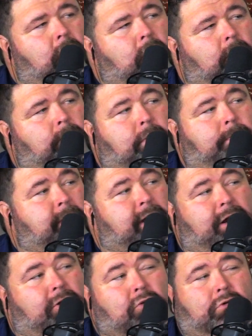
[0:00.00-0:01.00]
ho
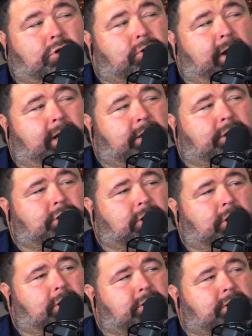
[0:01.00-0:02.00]
prepared horseradish
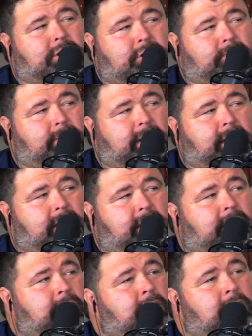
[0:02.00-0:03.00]
where sauce it, that you would
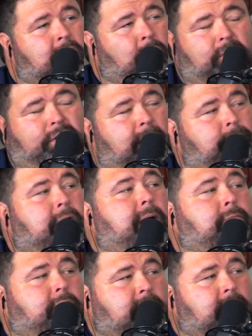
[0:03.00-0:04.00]
get with like more,
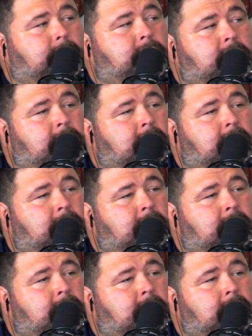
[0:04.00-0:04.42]
prime rib,